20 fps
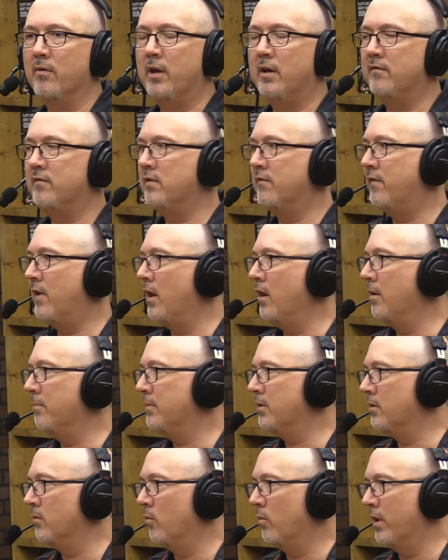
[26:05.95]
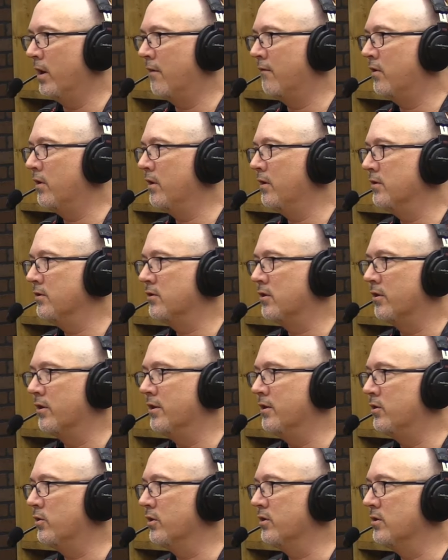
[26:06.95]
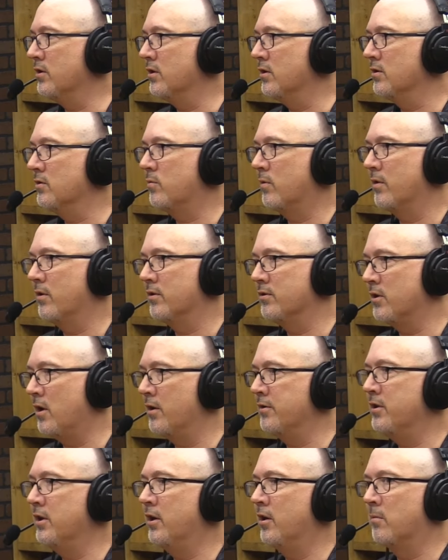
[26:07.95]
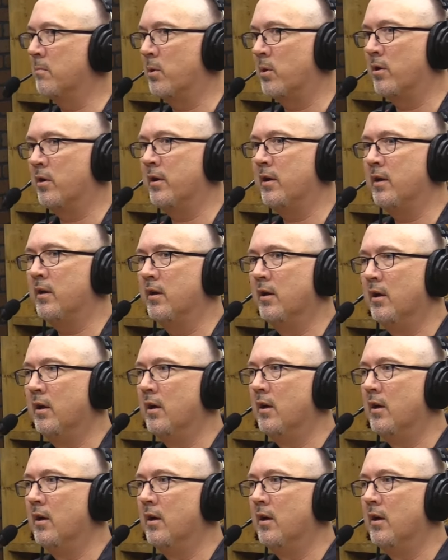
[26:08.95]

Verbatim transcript: They've developed whatever it is their interest is, whether it's hunting or birding.